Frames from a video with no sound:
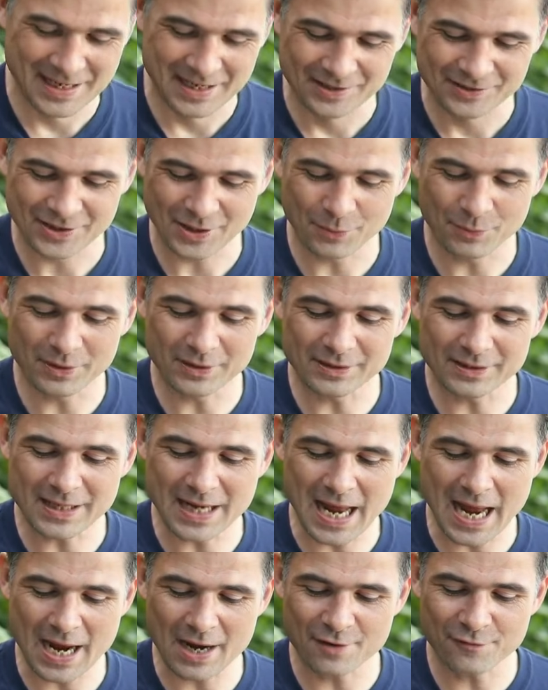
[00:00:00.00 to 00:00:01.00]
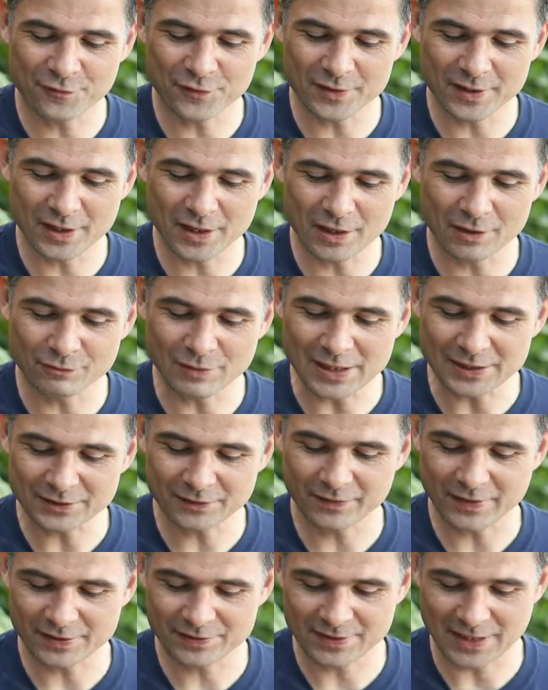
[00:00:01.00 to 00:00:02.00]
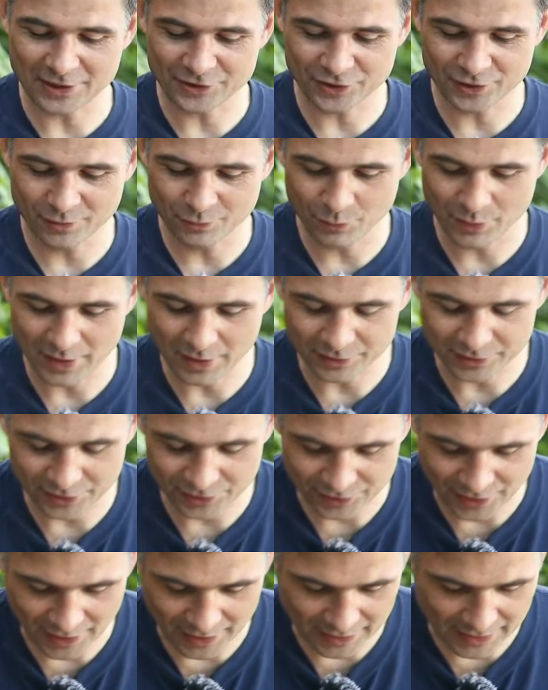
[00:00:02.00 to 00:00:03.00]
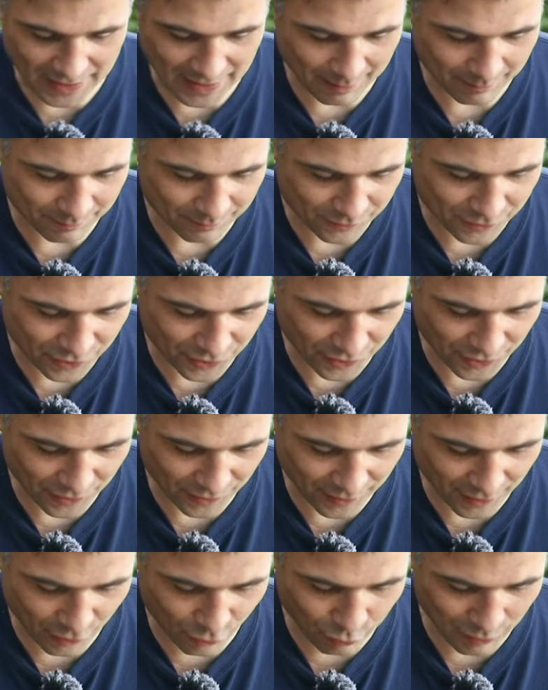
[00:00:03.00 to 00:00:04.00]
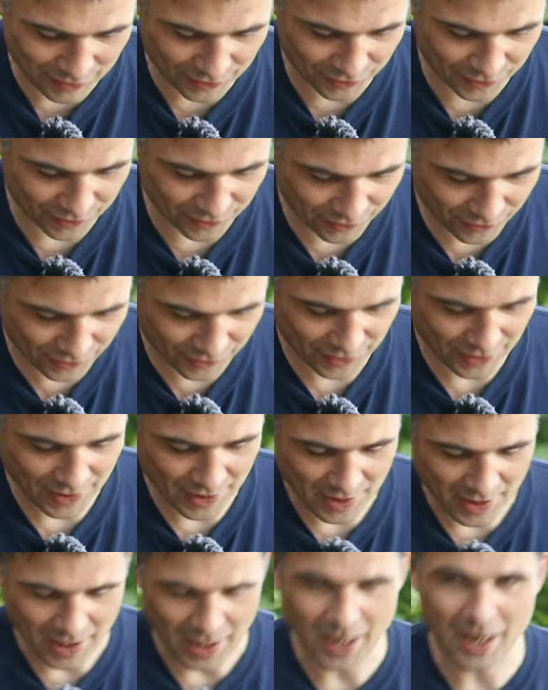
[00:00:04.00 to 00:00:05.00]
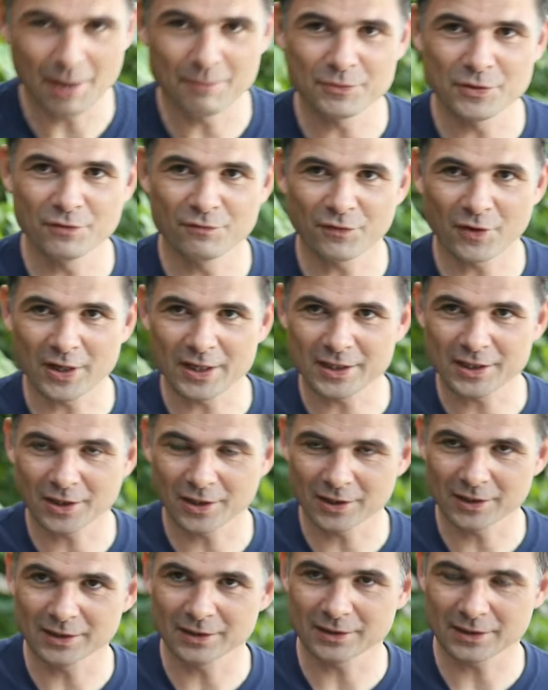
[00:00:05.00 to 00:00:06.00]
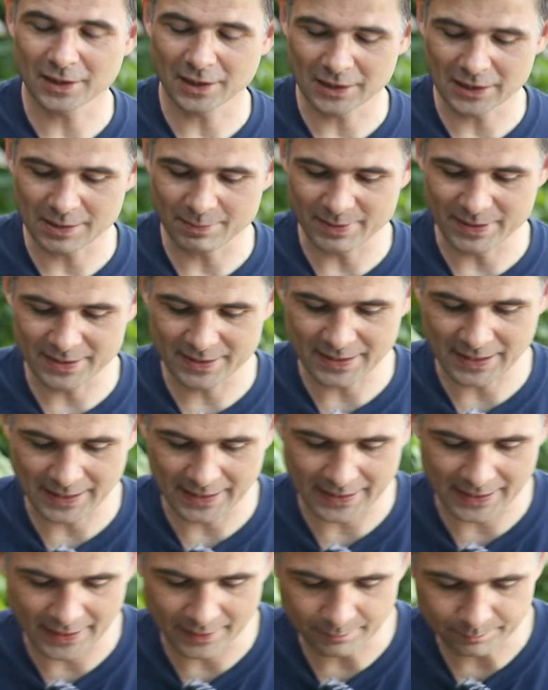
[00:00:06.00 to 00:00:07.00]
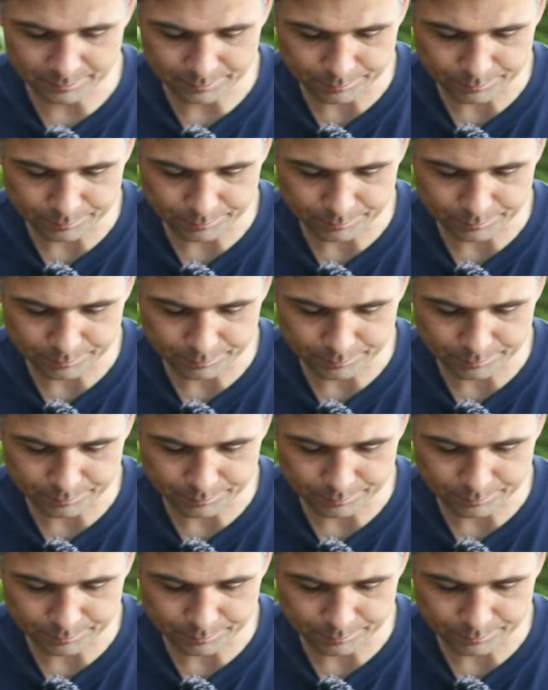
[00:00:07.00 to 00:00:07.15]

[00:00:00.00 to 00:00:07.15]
So now for the rest of this session, we are just going to come to the questions you've very kindly been sending in.